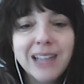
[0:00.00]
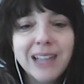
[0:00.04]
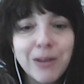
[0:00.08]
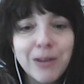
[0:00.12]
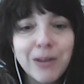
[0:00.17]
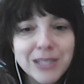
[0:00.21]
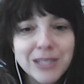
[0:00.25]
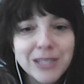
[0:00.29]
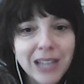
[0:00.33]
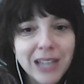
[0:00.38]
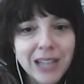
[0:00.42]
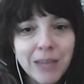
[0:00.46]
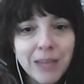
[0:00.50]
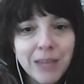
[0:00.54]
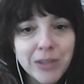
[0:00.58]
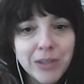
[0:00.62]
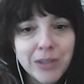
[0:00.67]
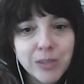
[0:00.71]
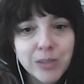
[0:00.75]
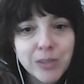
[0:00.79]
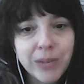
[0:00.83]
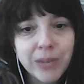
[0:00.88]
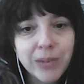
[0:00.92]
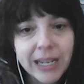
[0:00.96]
I was 9
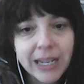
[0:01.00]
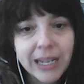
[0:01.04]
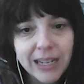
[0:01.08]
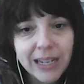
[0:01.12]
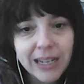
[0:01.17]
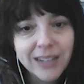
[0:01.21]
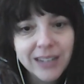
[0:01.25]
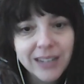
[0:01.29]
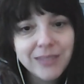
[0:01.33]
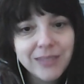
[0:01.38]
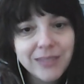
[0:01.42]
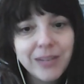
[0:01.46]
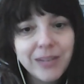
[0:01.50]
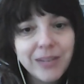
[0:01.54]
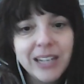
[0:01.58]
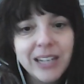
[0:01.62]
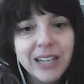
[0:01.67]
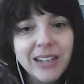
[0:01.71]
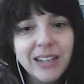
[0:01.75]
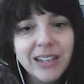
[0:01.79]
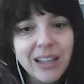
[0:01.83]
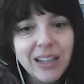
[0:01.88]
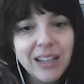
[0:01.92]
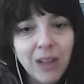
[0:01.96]
months pregnant
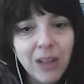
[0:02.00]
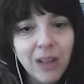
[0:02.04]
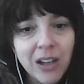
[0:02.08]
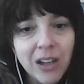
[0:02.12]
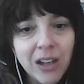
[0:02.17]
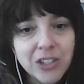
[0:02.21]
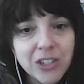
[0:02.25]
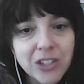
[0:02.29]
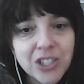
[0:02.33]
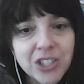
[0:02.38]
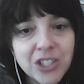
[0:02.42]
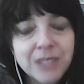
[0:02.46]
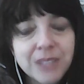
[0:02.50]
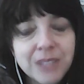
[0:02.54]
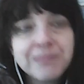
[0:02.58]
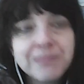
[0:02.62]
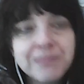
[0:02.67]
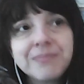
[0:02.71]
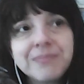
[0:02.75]
when it launched.